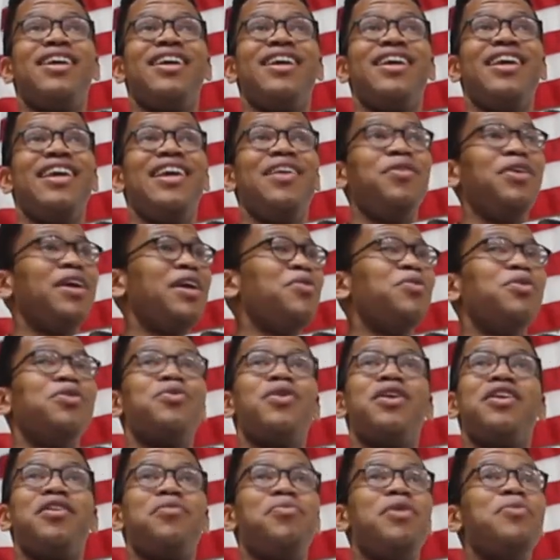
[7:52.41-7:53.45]
he was
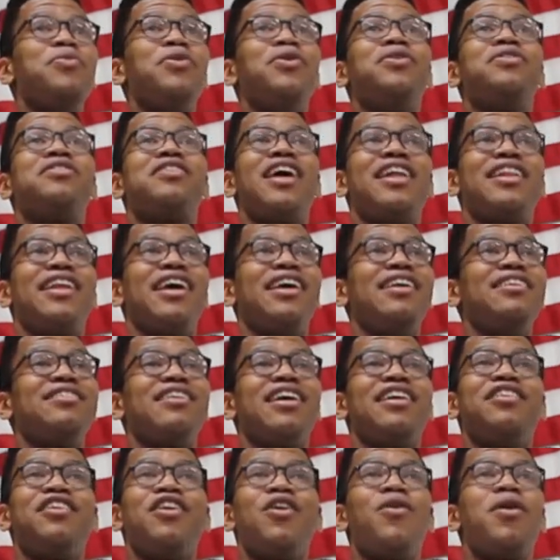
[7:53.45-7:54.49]
one of the people who said that. He
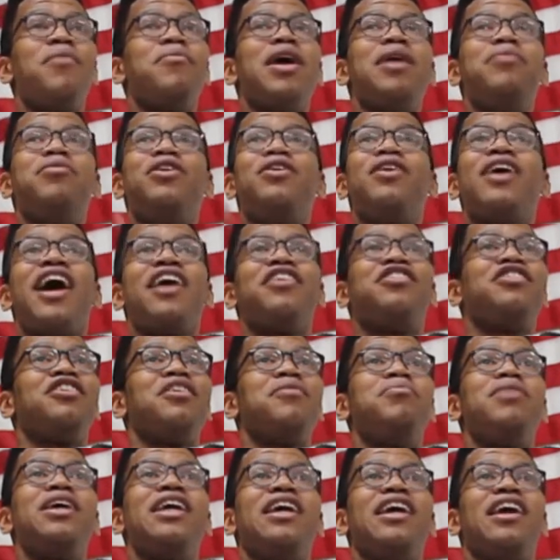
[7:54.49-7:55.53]
said, you know what, maybe you guys
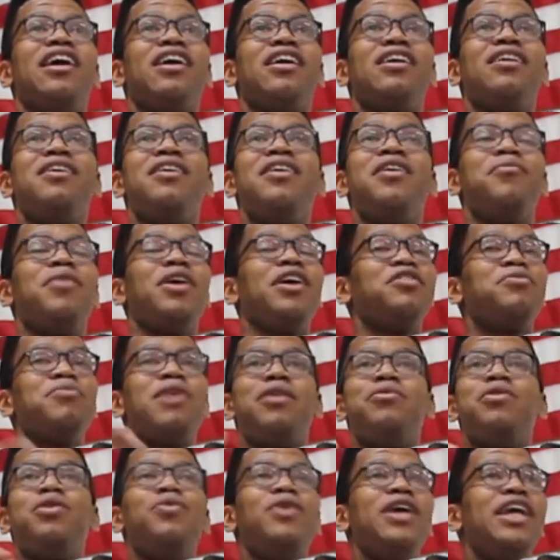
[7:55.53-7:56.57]
shouldn't be here because
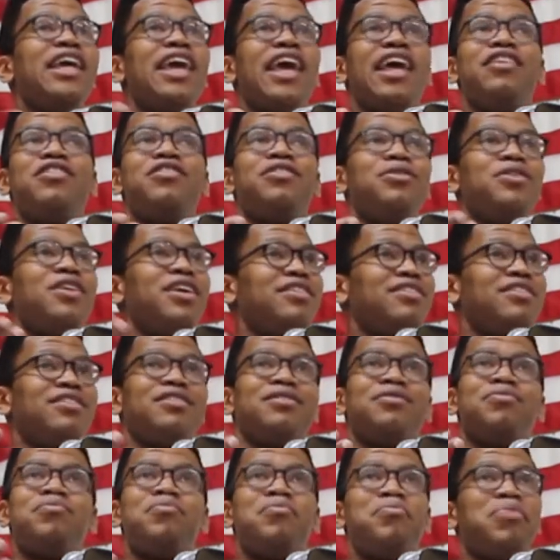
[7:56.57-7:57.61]
maybe we can't do
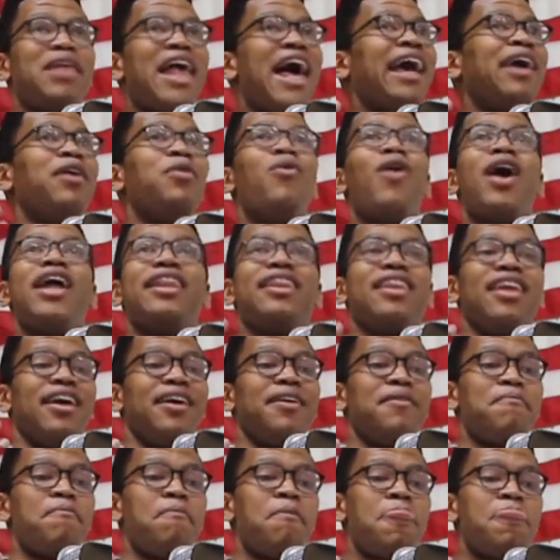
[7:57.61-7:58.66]
this black and white
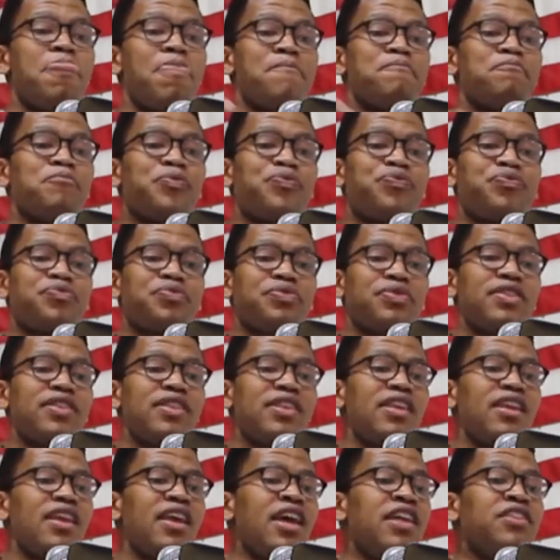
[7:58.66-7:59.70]
thing.
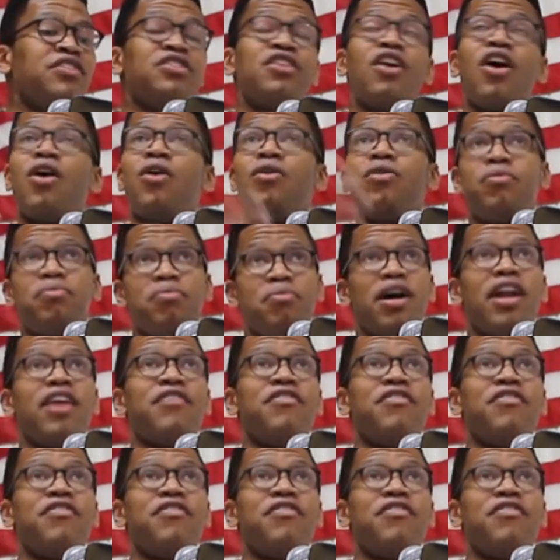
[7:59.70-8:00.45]
And so, but